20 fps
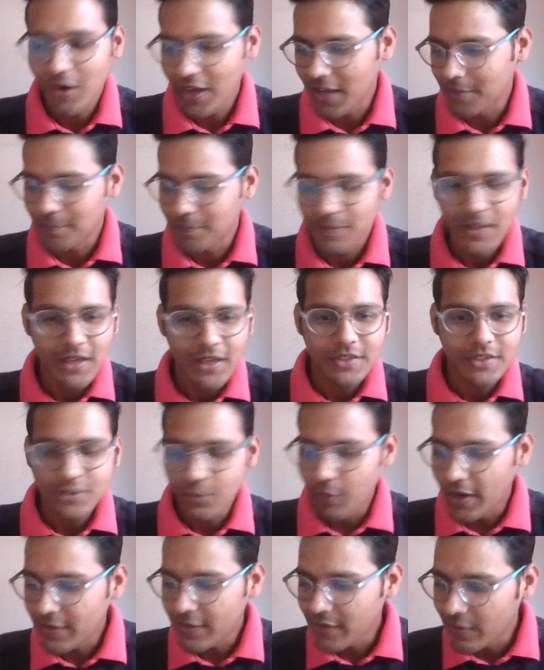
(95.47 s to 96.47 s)
Okay.
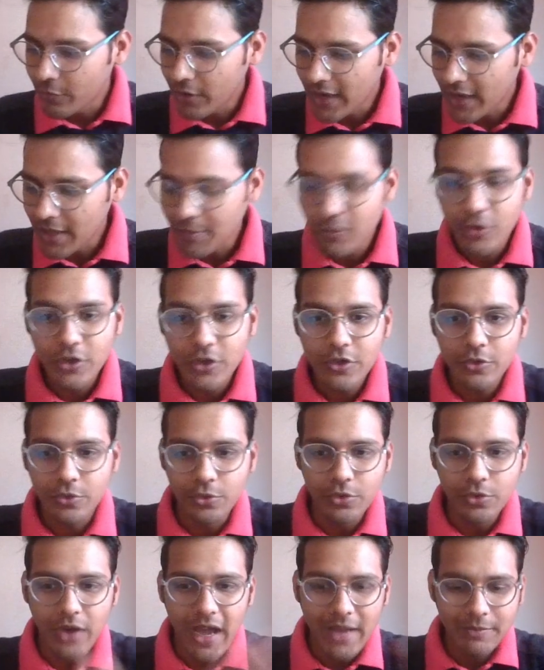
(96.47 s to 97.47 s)
So what I'm going to
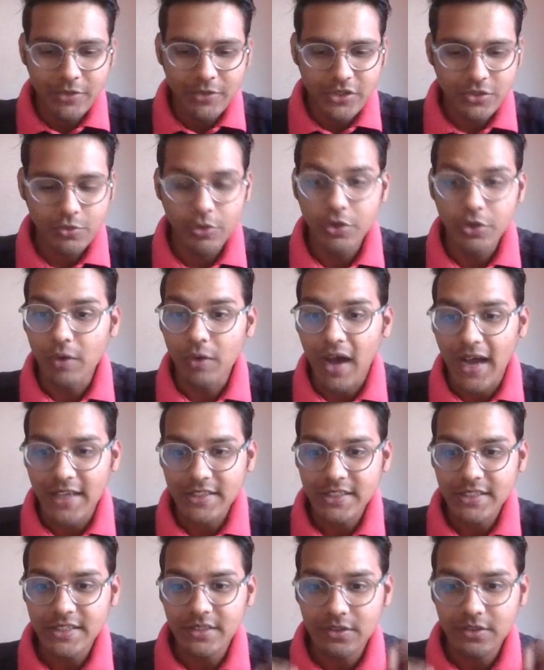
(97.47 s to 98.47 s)
do, I'm just going to
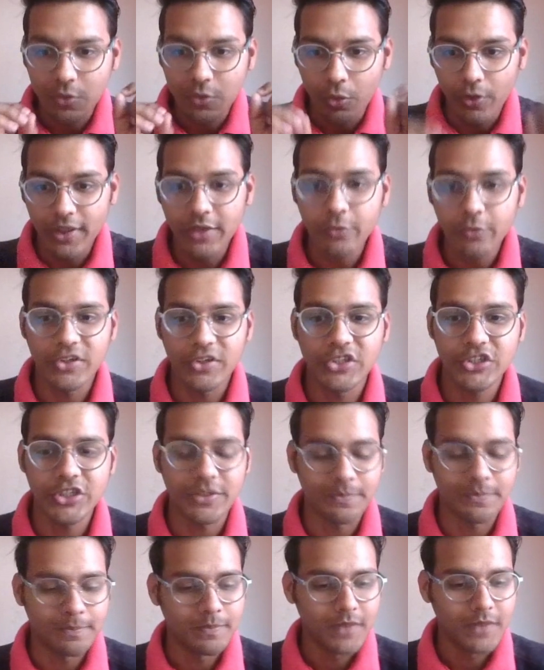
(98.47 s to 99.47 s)
ask a coding
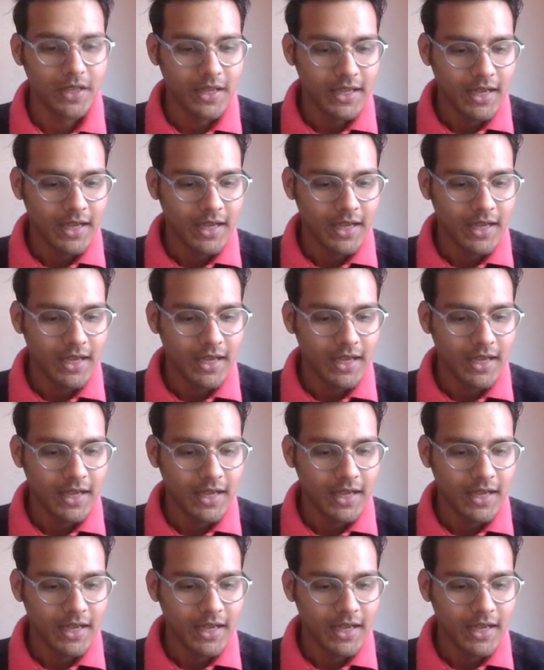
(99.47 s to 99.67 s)
question.